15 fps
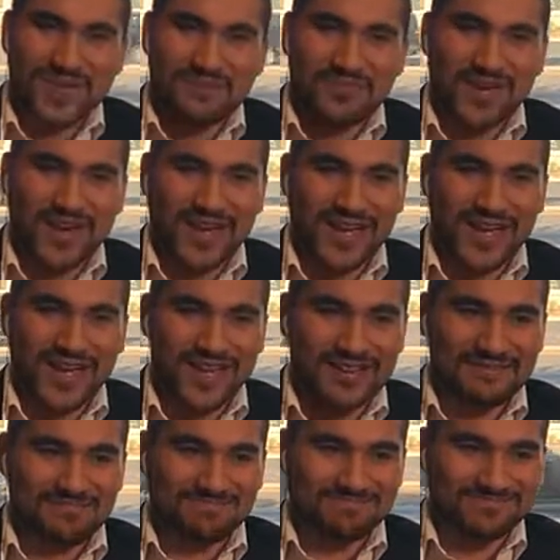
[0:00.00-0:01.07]

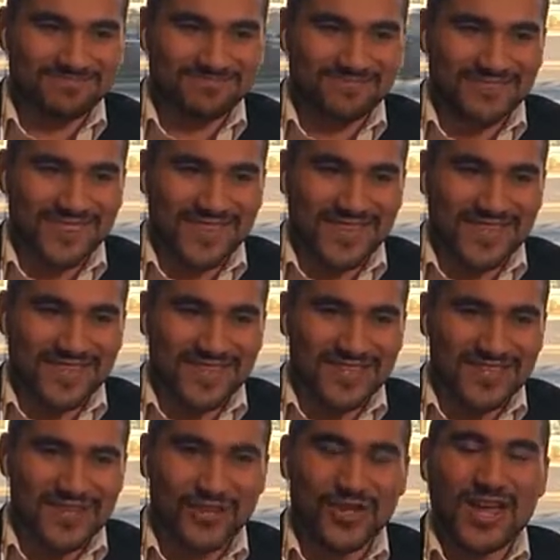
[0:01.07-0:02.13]
But
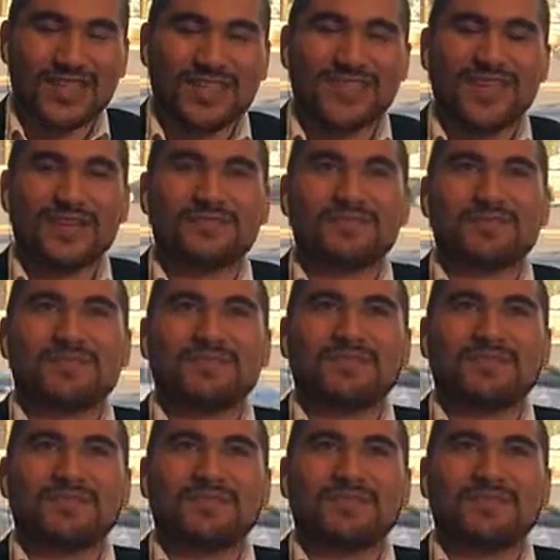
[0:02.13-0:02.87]
dude, I think